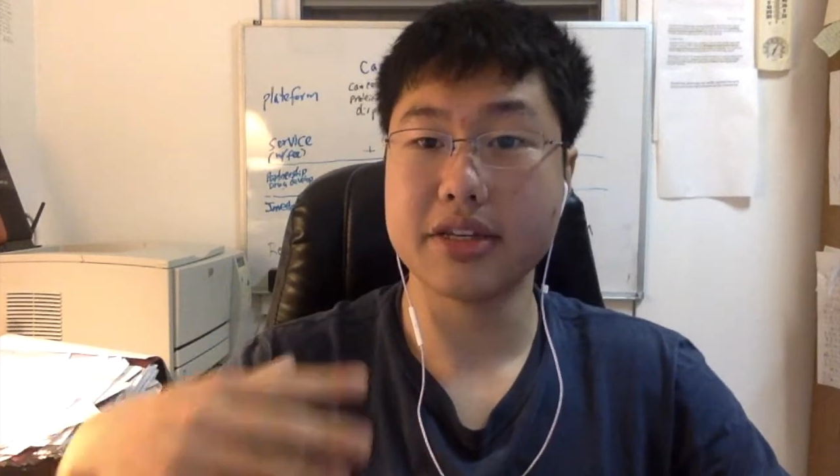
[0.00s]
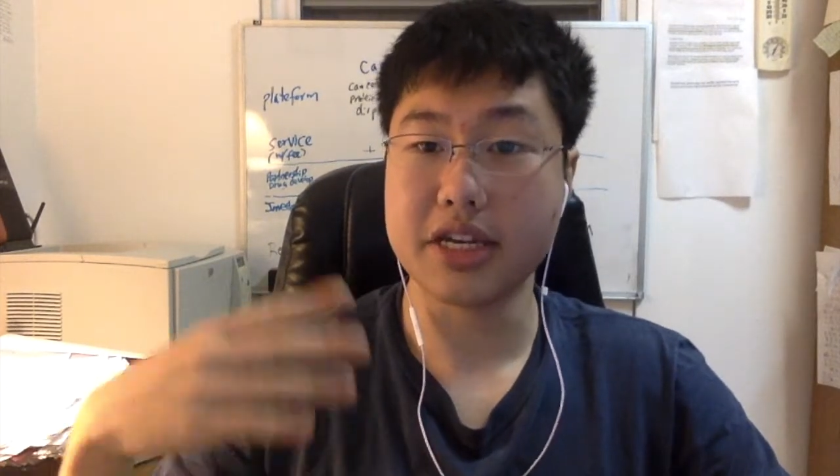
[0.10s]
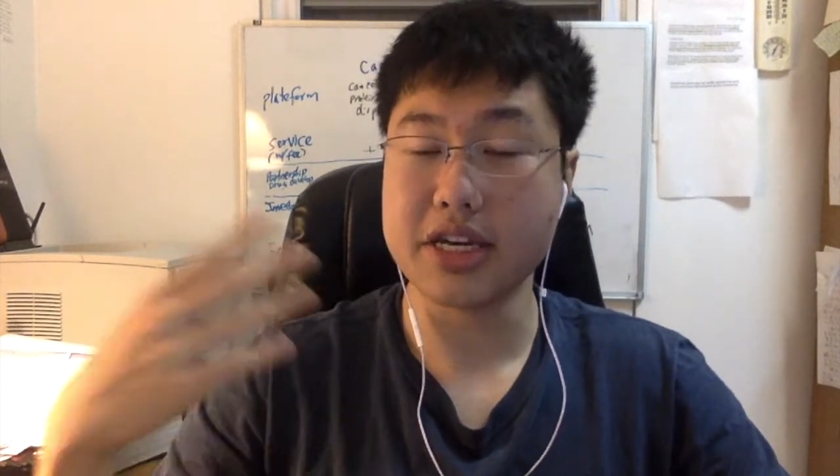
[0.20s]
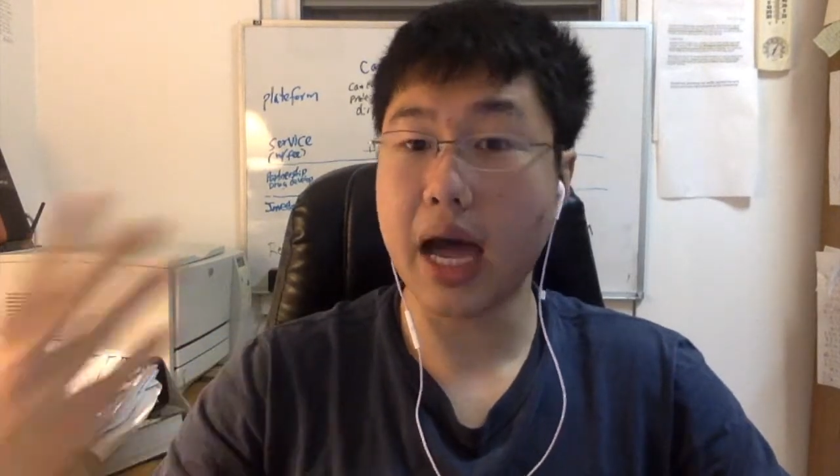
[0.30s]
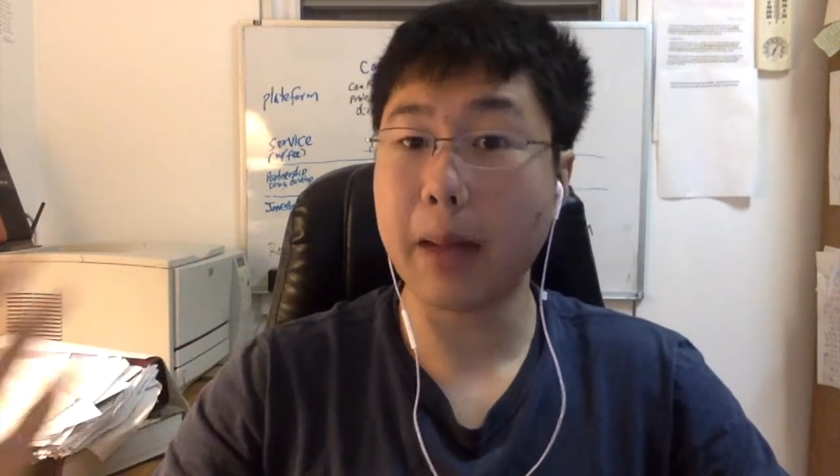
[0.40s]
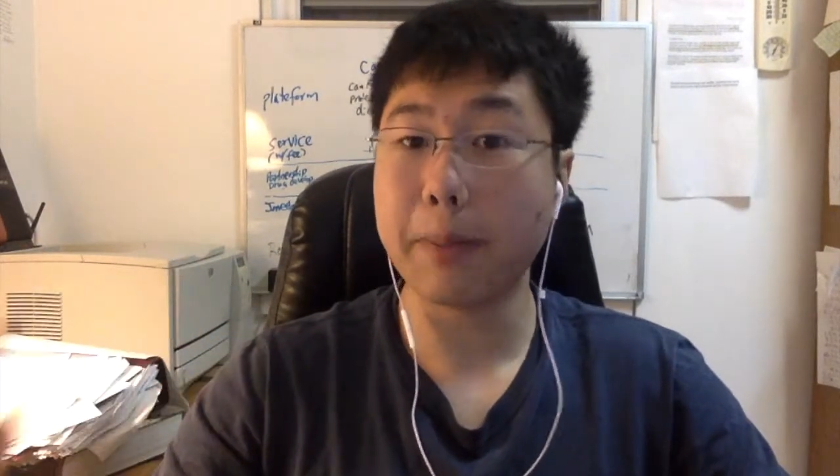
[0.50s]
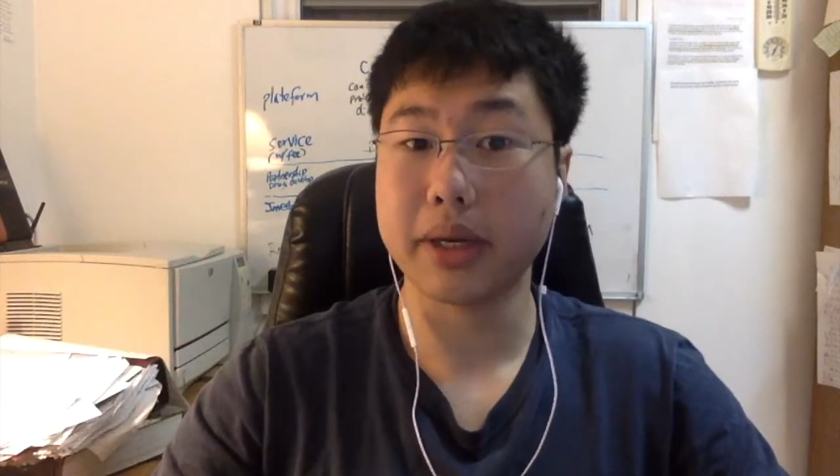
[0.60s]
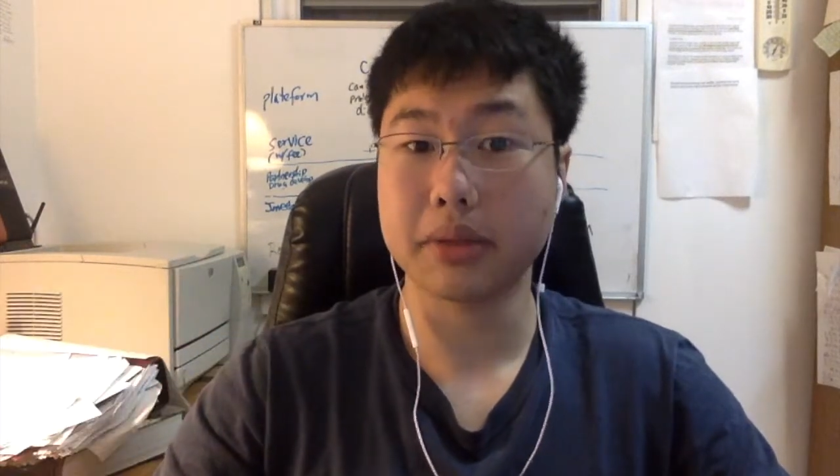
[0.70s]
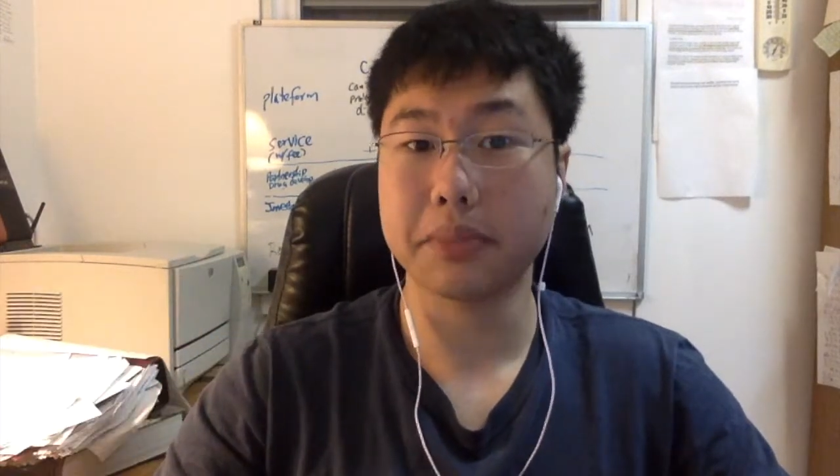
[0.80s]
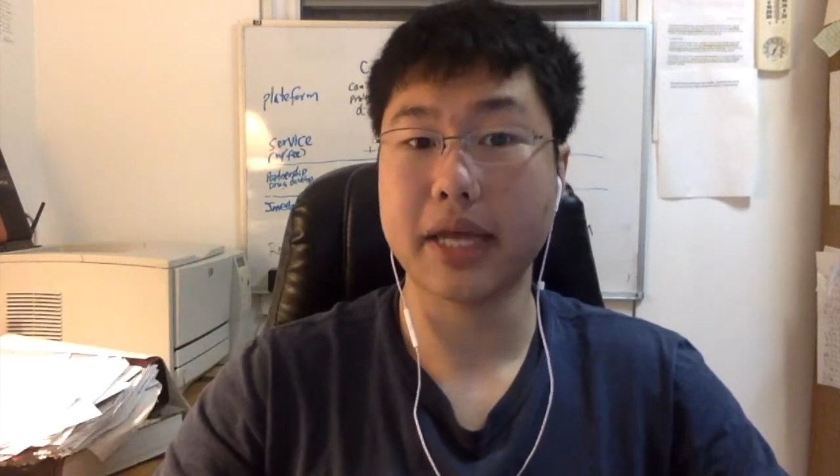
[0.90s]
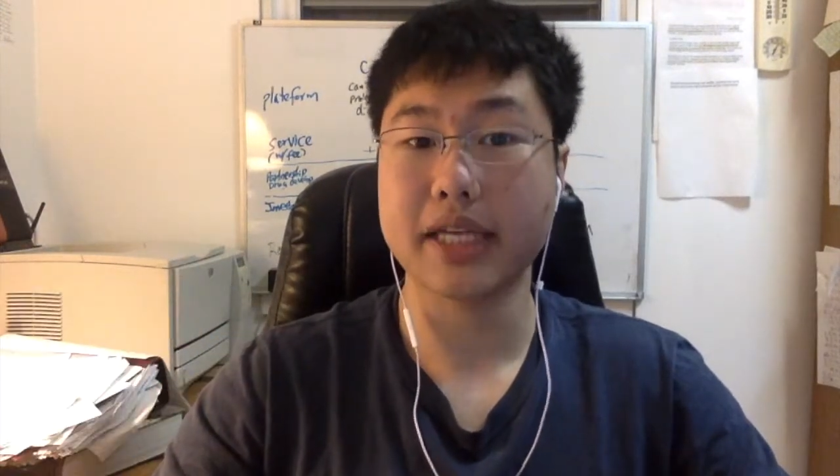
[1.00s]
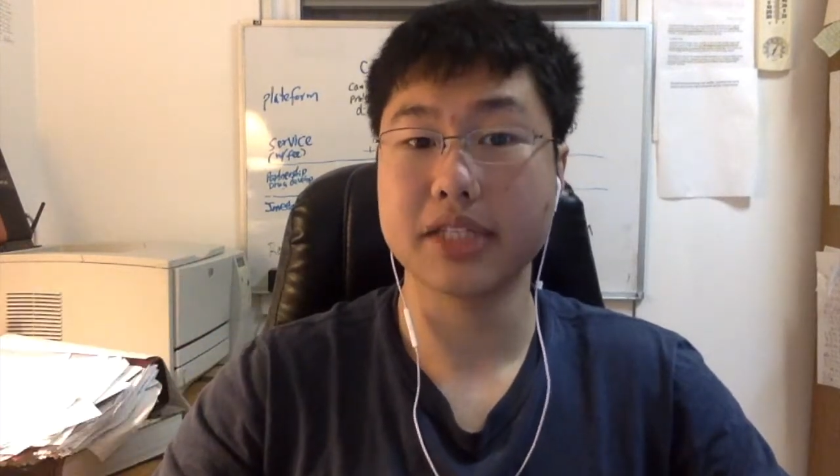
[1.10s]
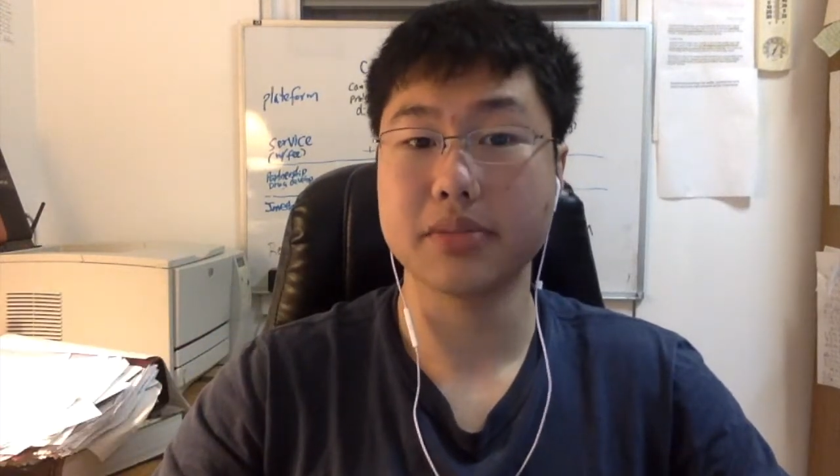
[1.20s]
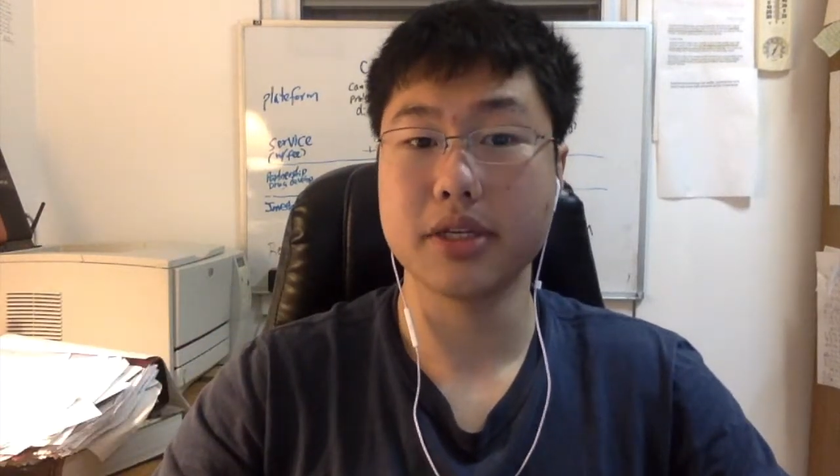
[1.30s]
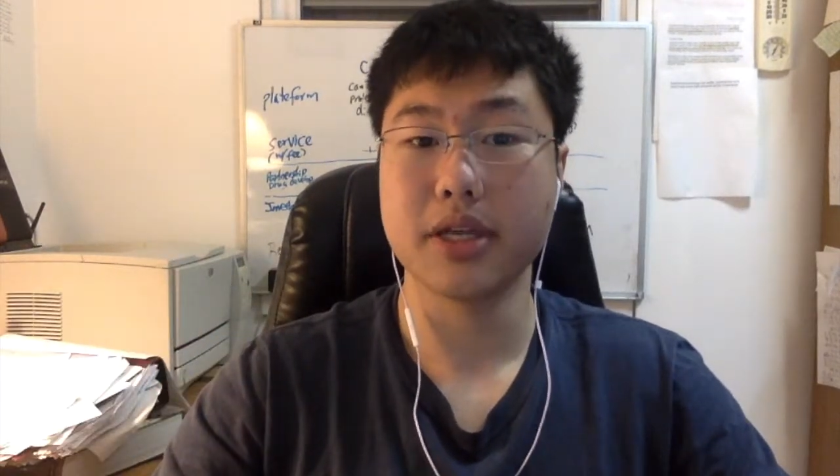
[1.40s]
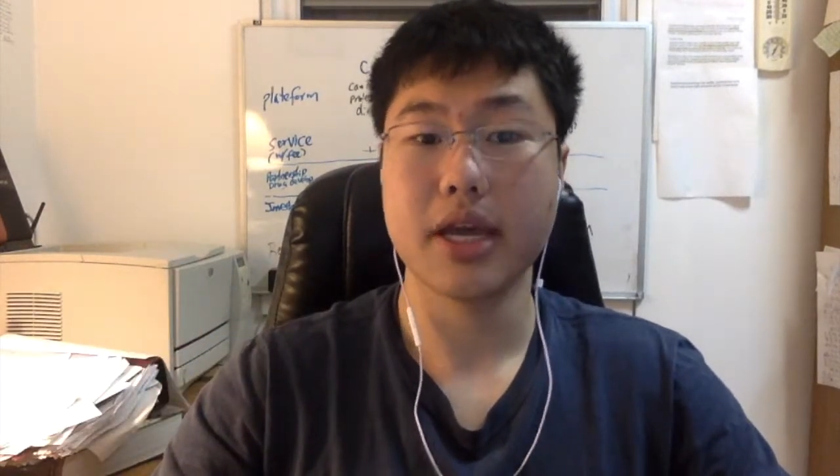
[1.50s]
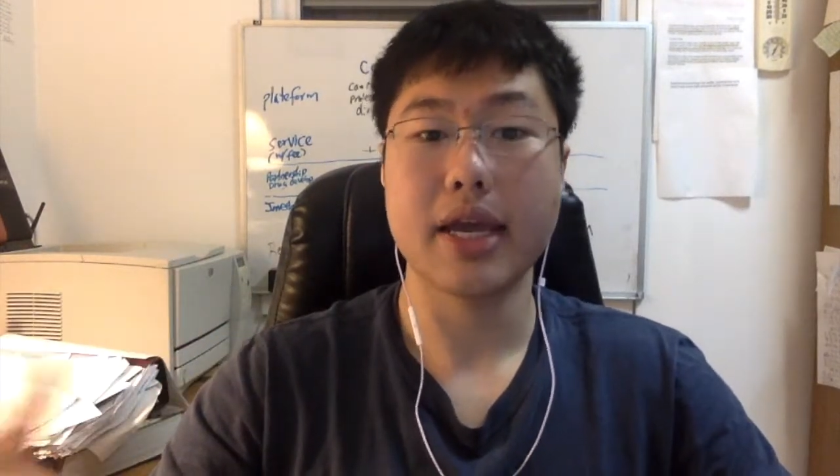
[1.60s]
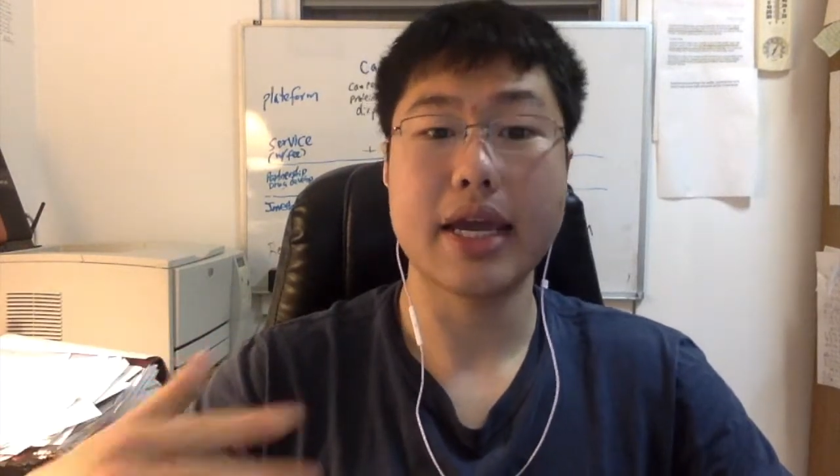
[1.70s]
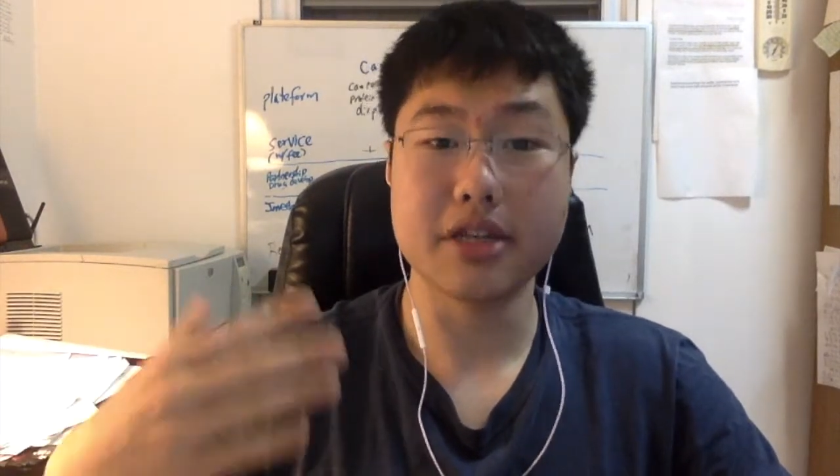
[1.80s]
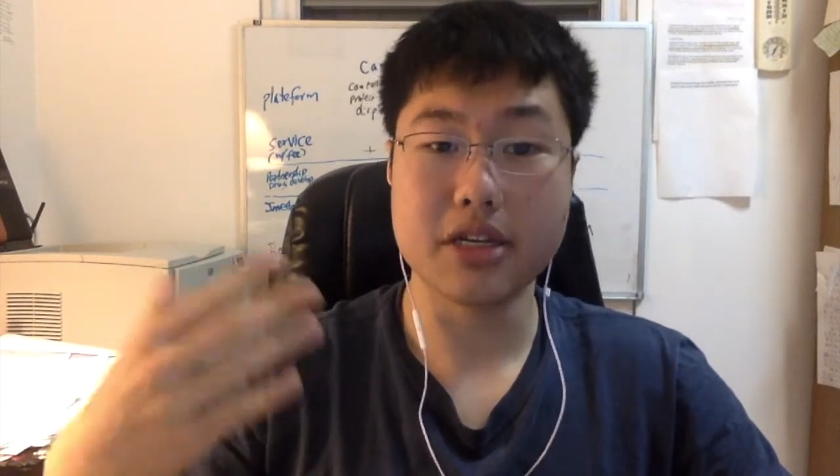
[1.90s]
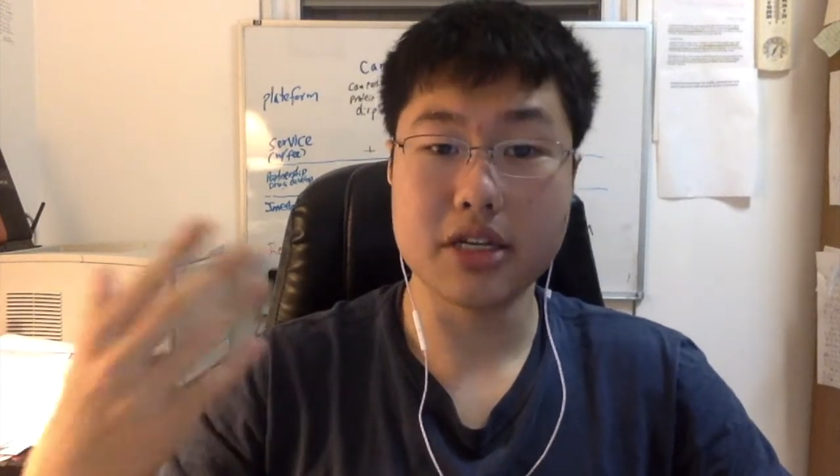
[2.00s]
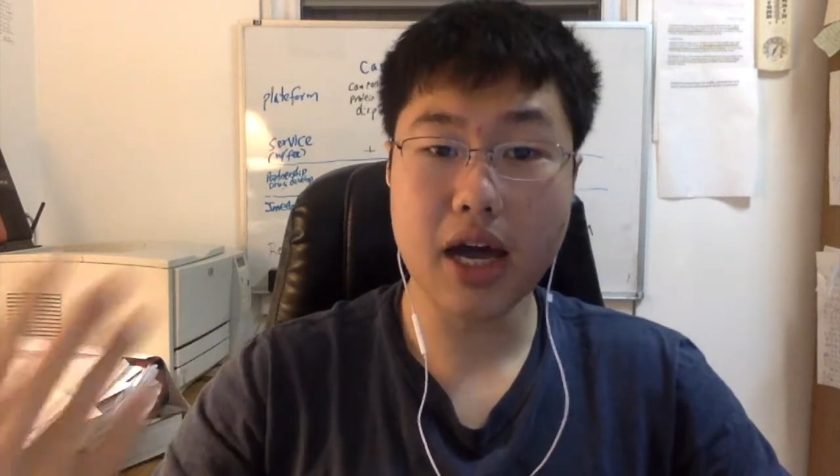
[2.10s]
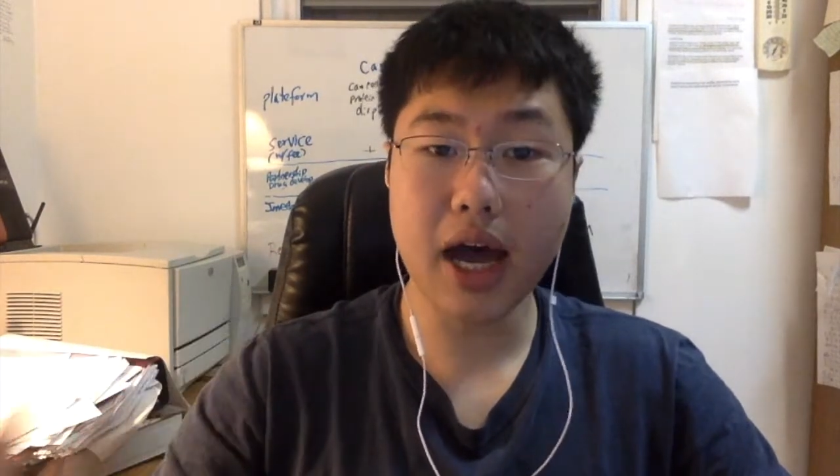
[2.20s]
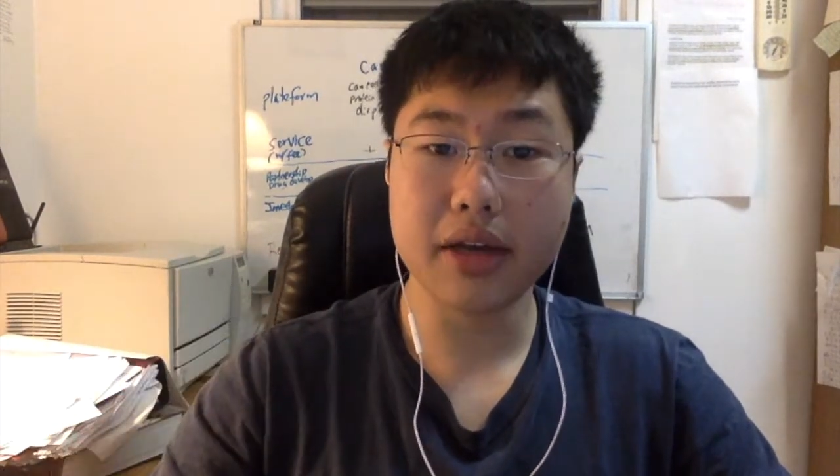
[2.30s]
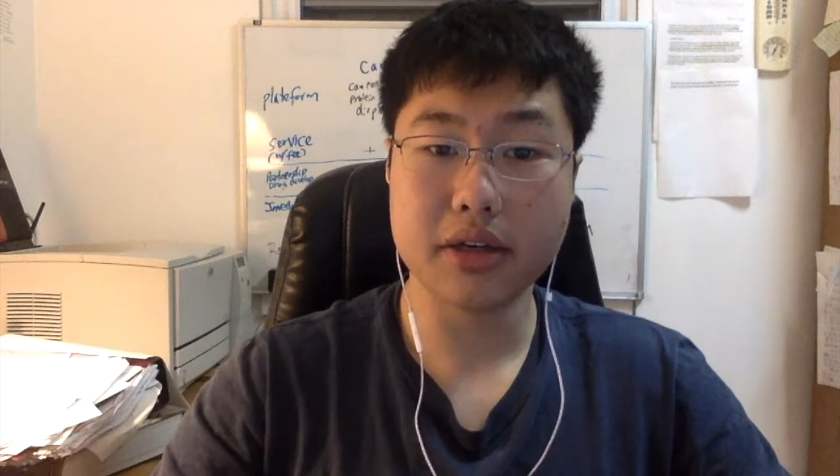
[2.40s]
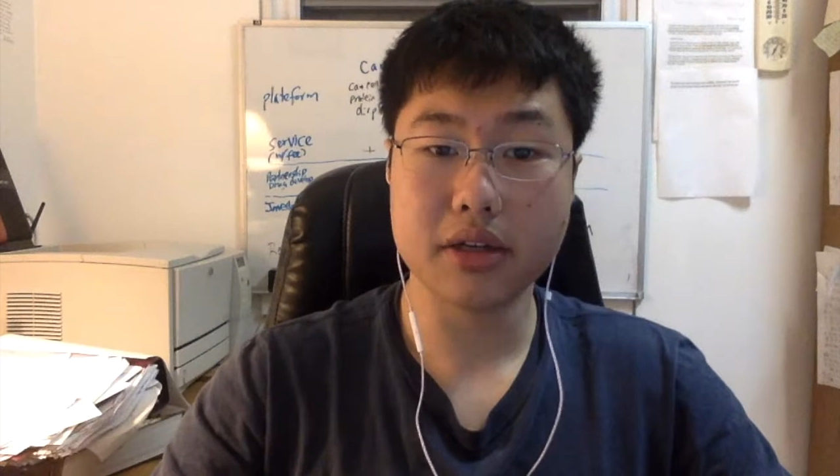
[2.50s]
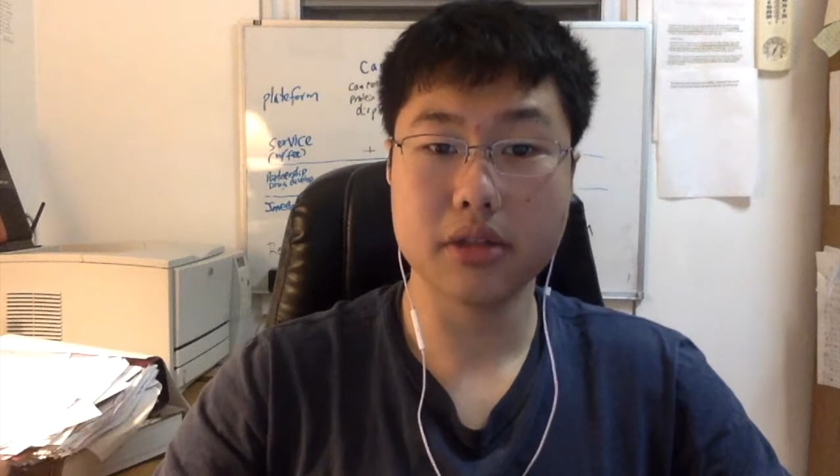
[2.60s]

did not pick up the plasmid and did not